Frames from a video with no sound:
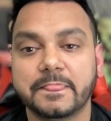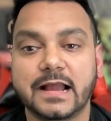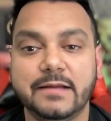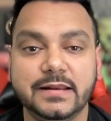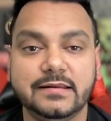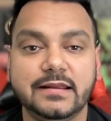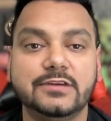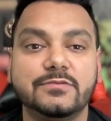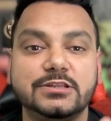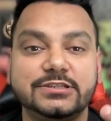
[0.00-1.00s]

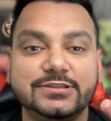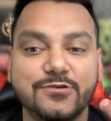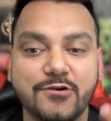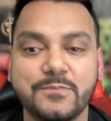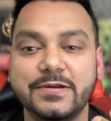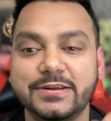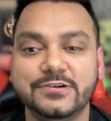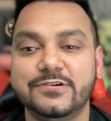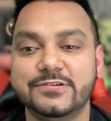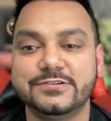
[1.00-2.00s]
it will open
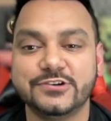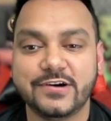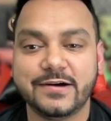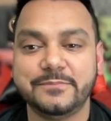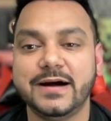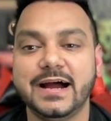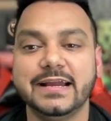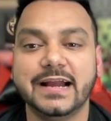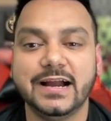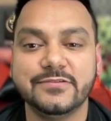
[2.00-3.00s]
your, so
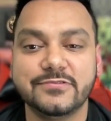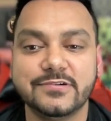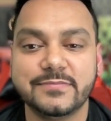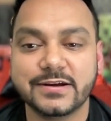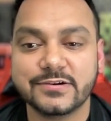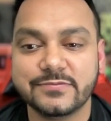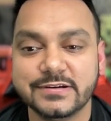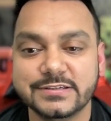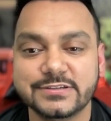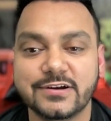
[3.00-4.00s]
my iPhone microphone
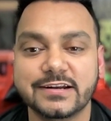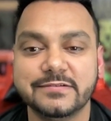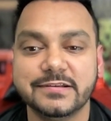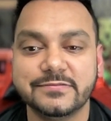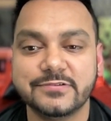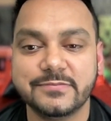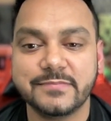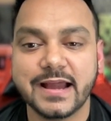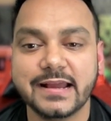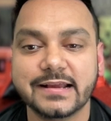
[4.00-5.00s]
is not available for
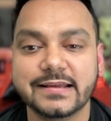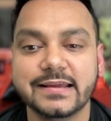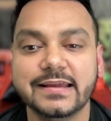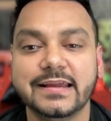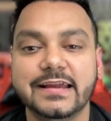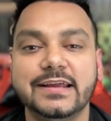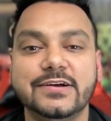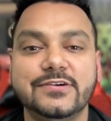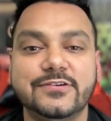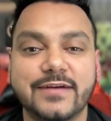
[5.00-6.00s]
Mac,
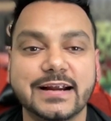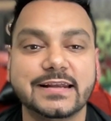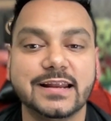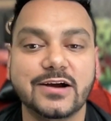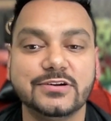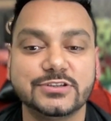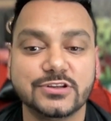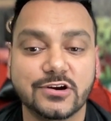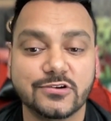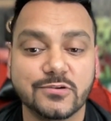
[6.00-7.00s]
right now it's
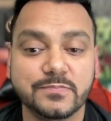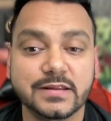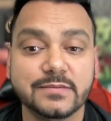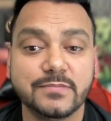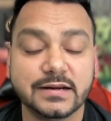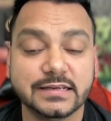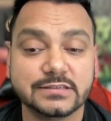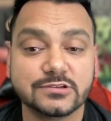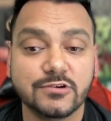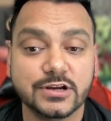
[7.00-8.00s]
not opening, but
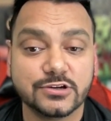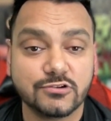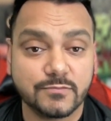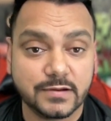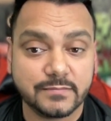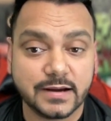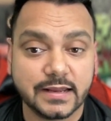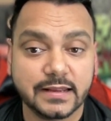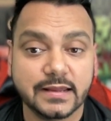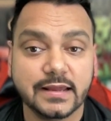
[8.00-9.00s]
it's going to open my